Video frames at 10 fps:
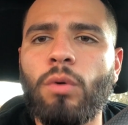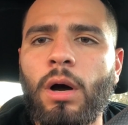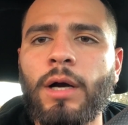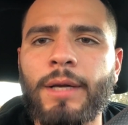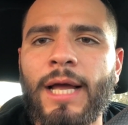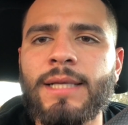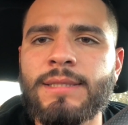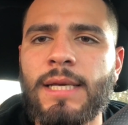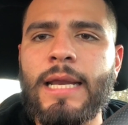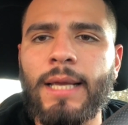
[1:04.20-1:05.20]
are not
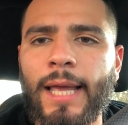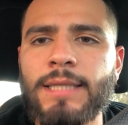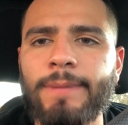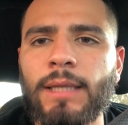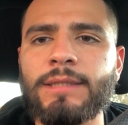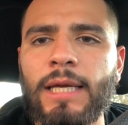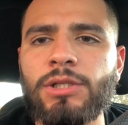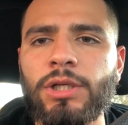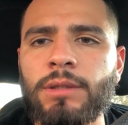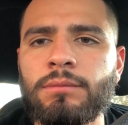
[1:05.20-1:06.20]
setting
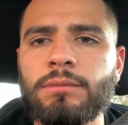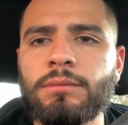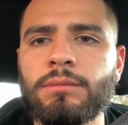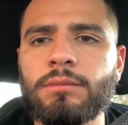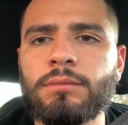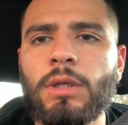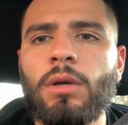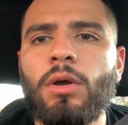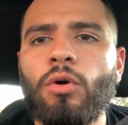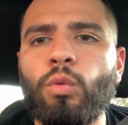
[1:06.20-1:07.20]
expectation
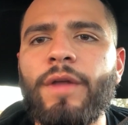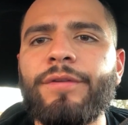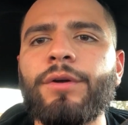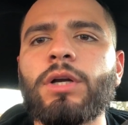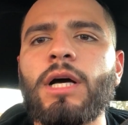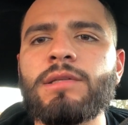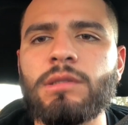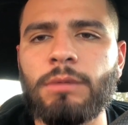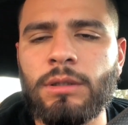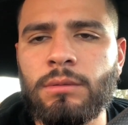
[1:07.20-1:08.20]
with your
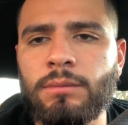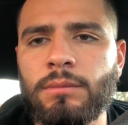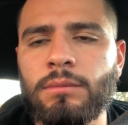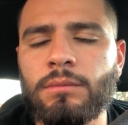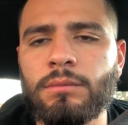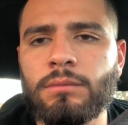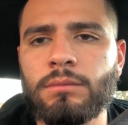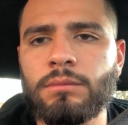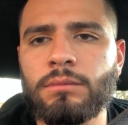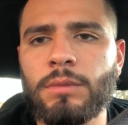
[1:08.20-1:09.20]
customer
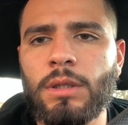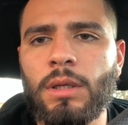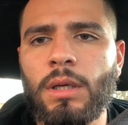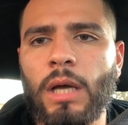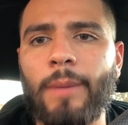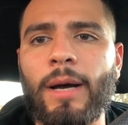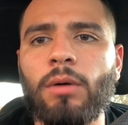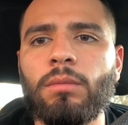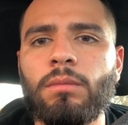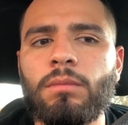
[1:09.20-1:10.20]

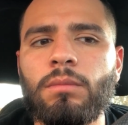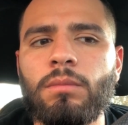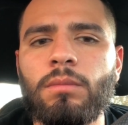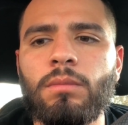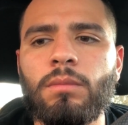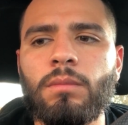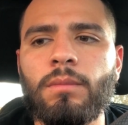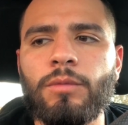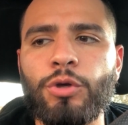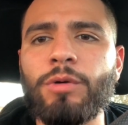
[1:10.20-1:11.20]
about
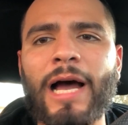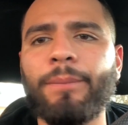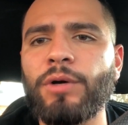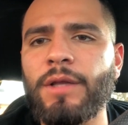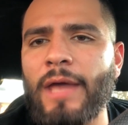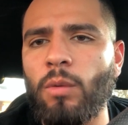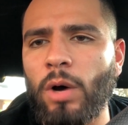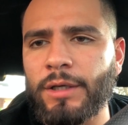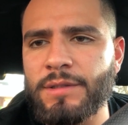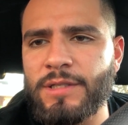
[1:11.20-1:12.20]
you not putting that
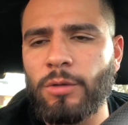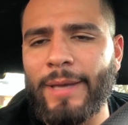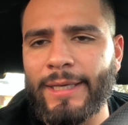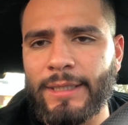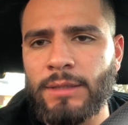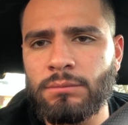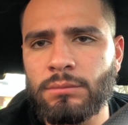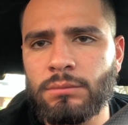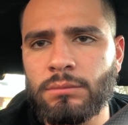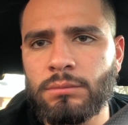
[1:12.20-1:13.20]
water seal back in,
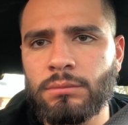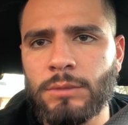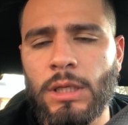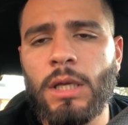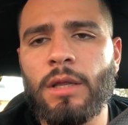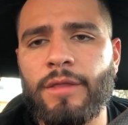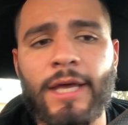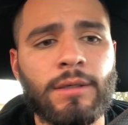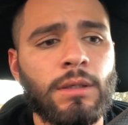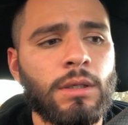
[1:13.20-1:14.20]

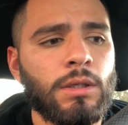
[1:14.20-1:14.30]
then